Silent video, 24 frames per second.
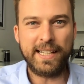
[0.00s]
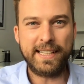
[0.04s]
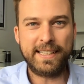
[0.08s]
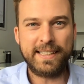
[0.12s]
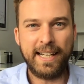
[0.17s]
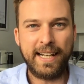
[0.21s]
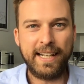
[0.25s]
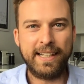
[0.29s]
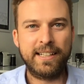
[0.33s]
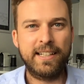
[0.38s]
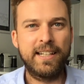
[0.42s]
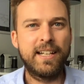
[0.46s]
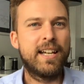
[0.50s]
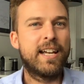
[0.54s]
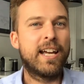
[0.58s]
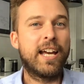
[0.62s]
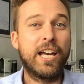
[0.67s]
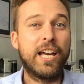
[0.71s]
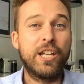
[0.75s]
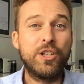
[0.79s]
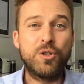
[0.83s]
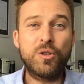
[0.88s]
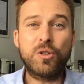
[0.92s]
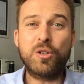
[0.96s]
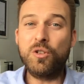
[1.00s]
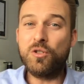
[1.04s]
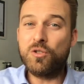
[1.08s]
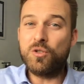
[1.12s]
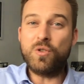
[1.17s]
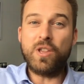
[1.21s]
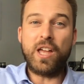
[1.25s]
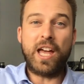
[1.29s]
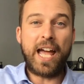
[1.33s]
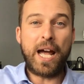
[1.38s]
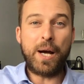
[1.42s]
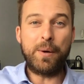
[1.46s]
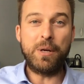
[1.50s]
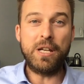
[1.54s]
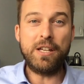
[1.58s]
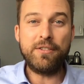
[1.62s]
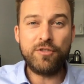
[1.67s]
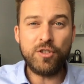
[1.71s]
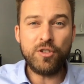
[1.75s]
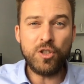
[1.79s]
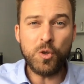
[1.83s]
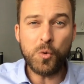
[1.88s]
okay? And you can do that however you